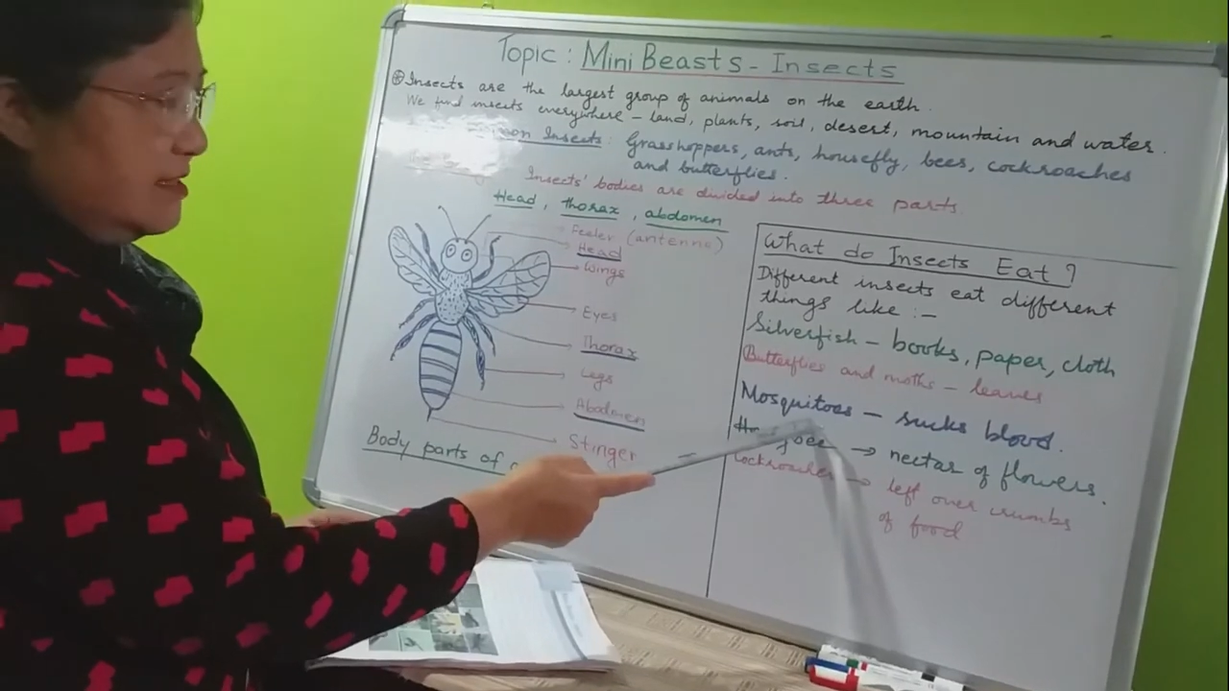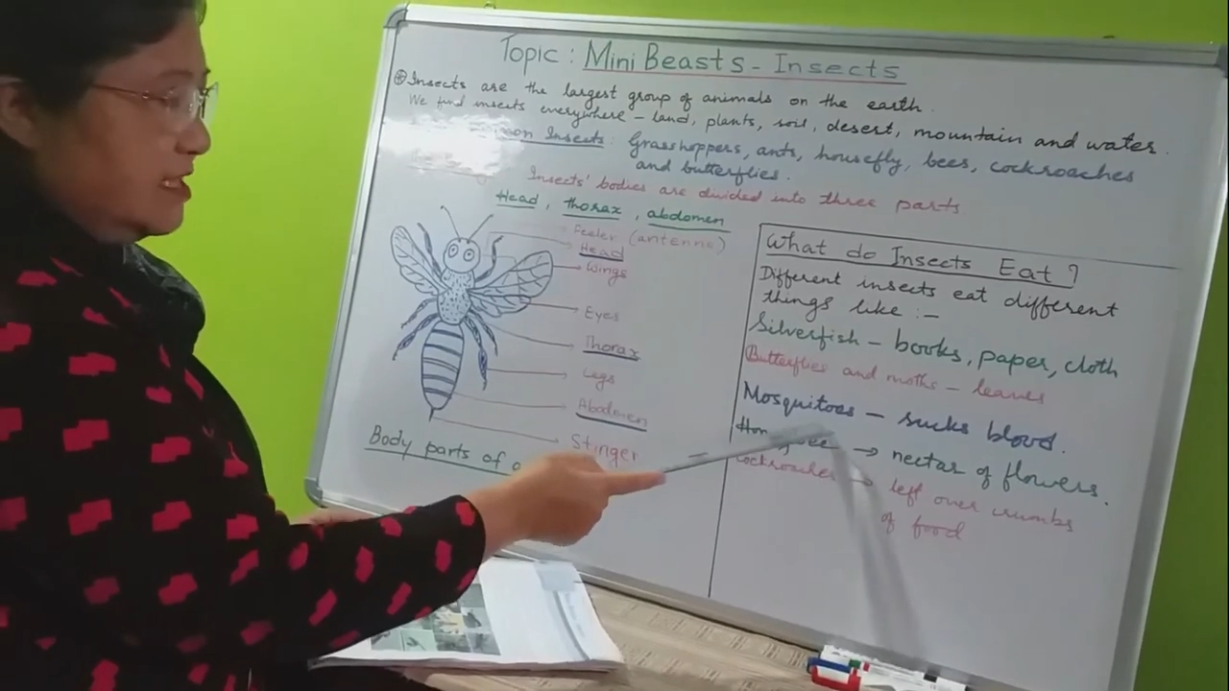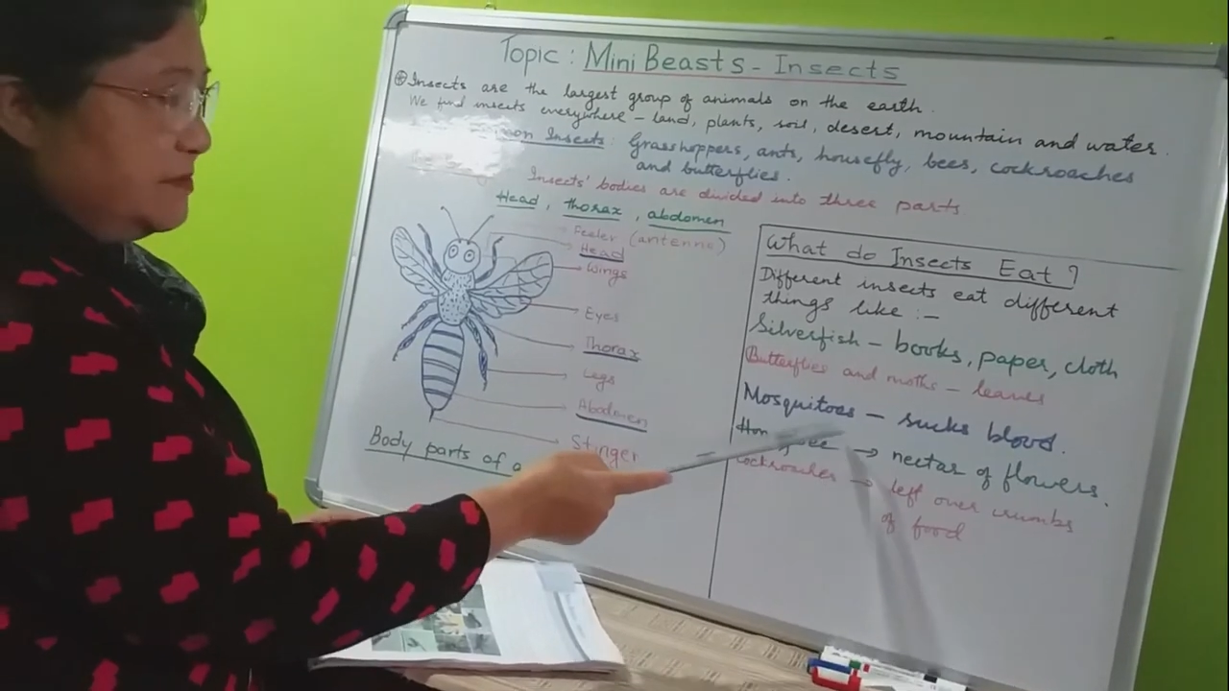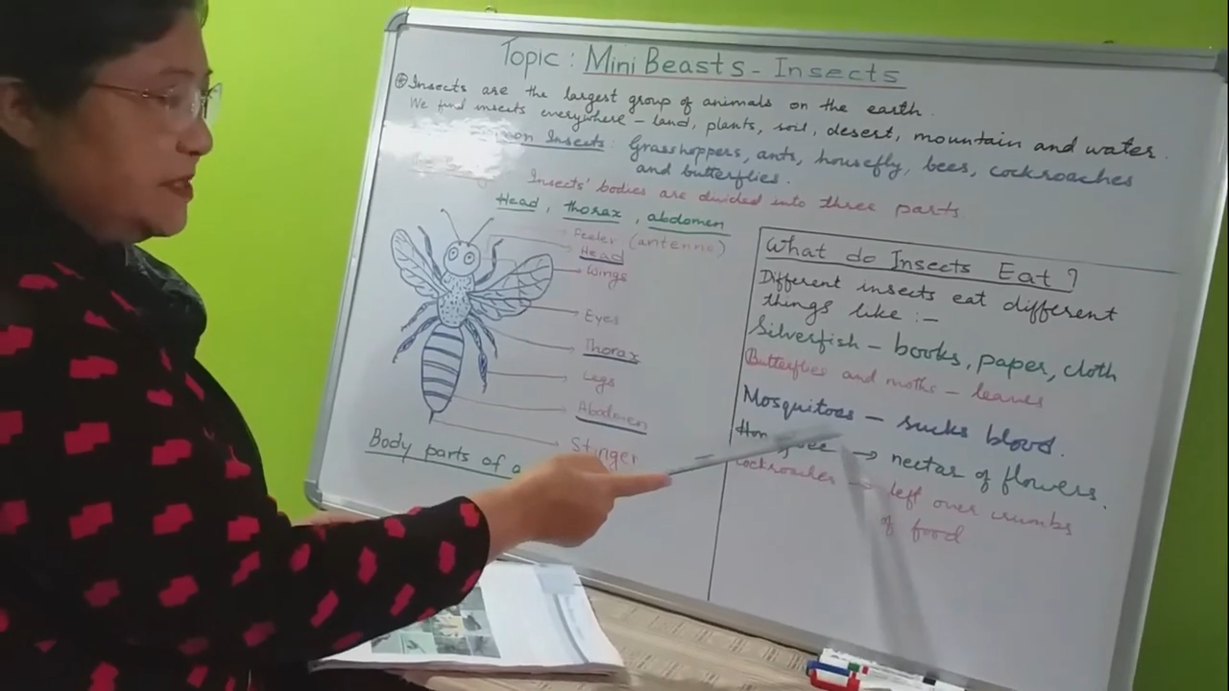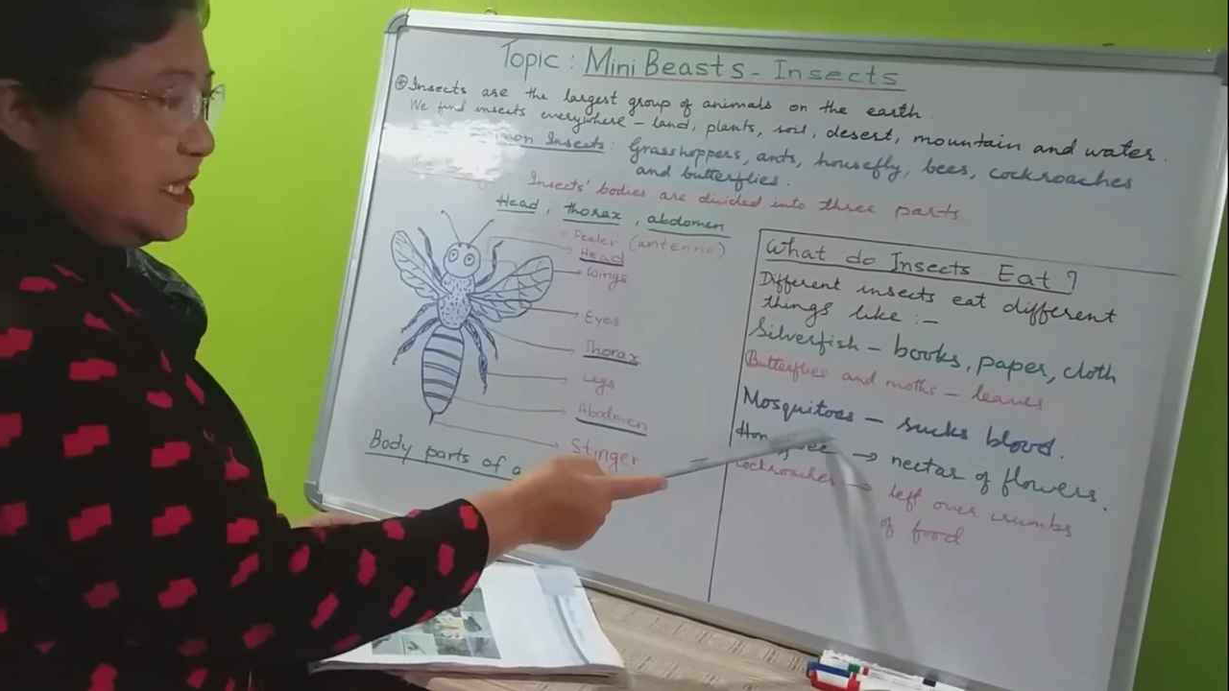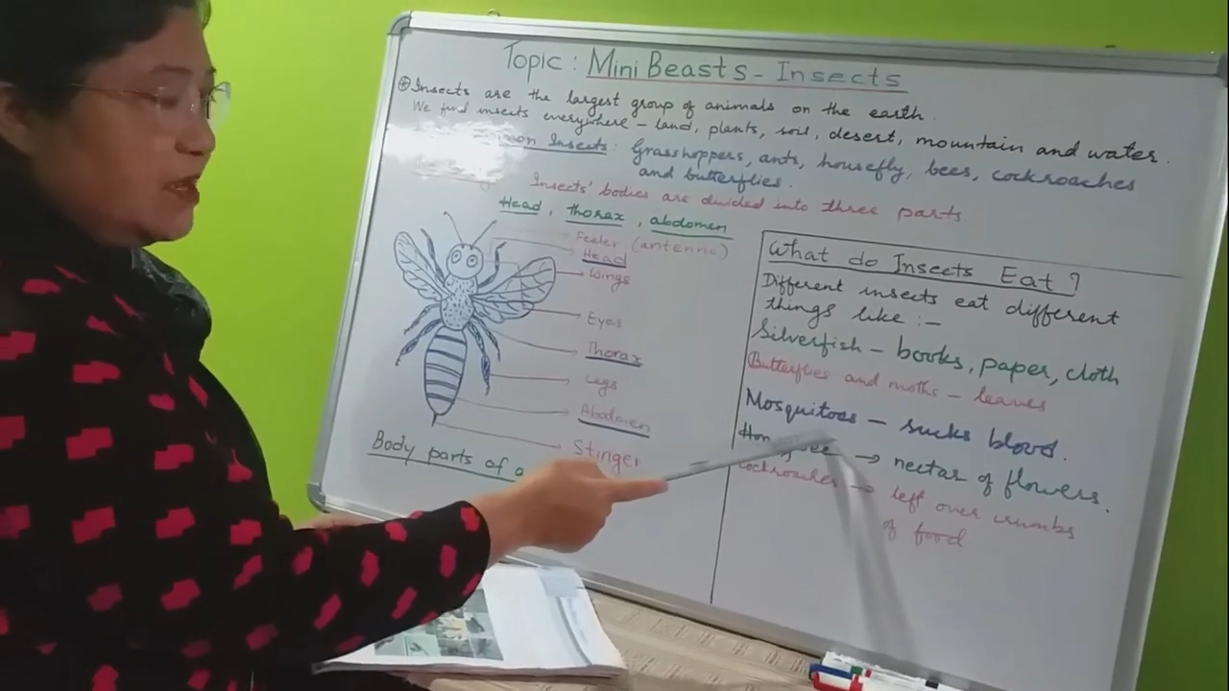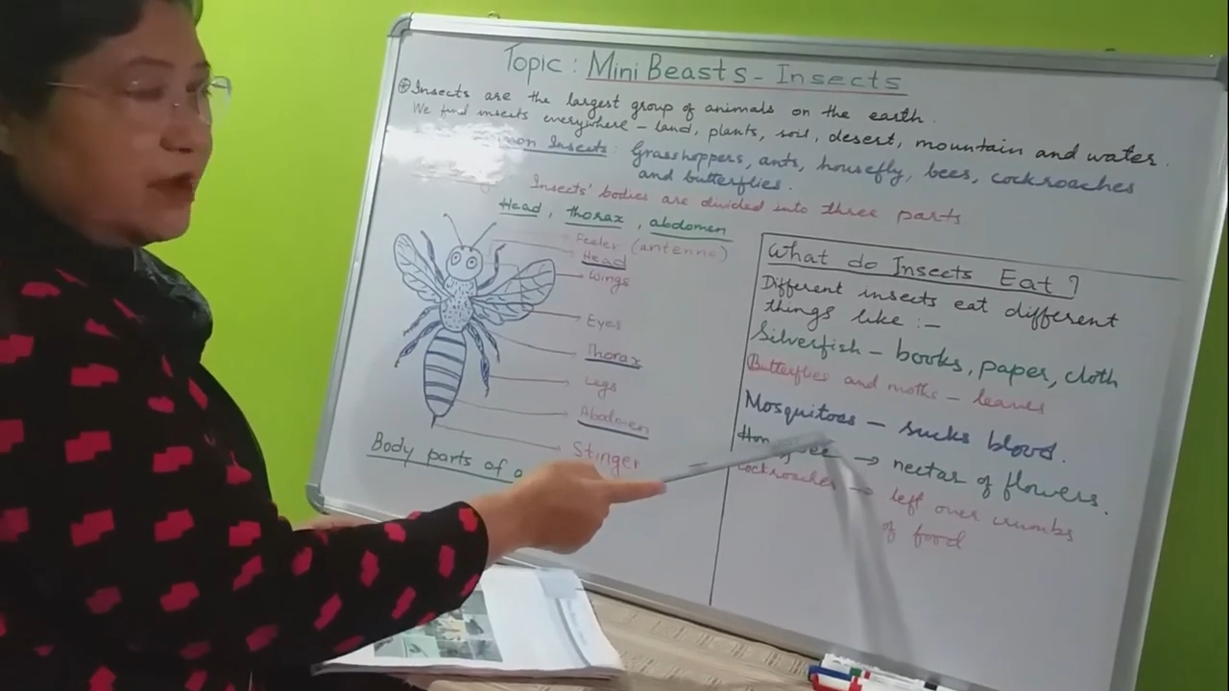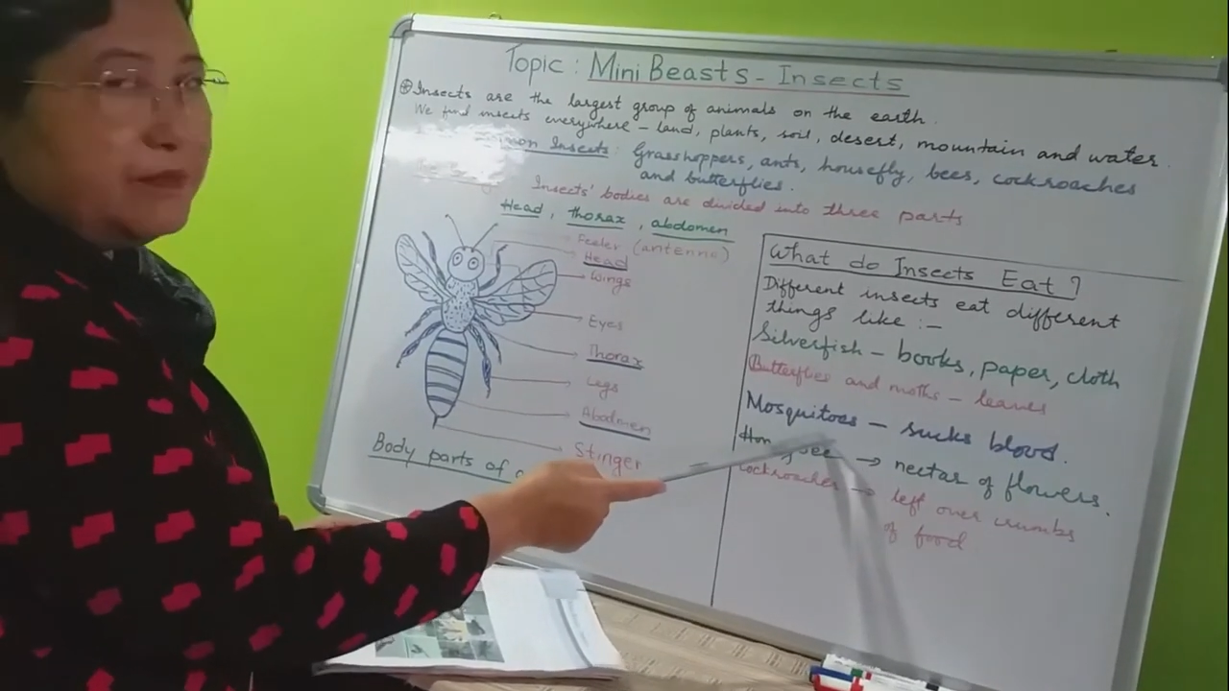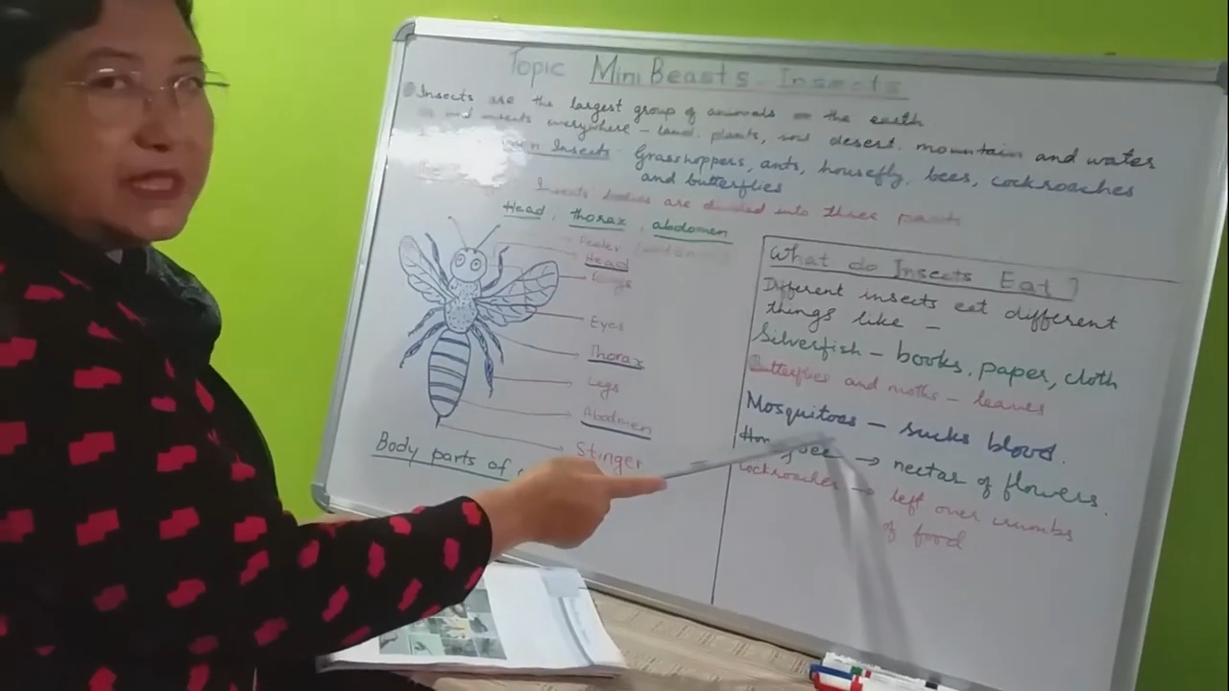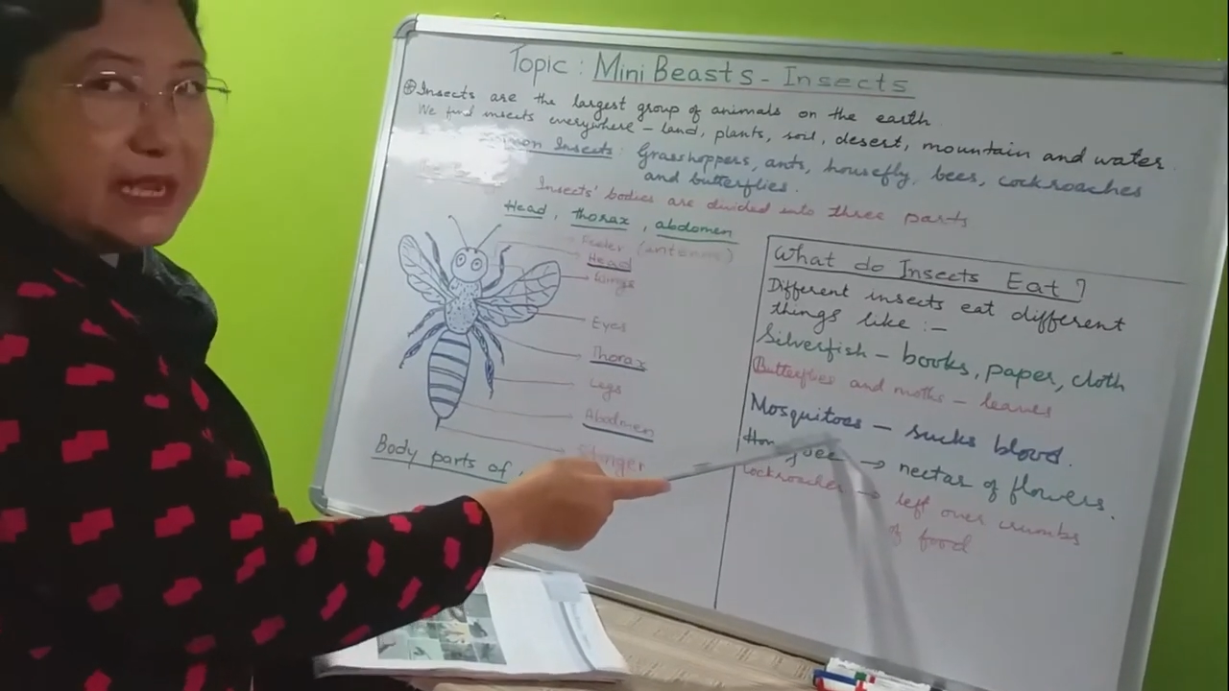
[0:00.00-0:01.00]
They especially come in the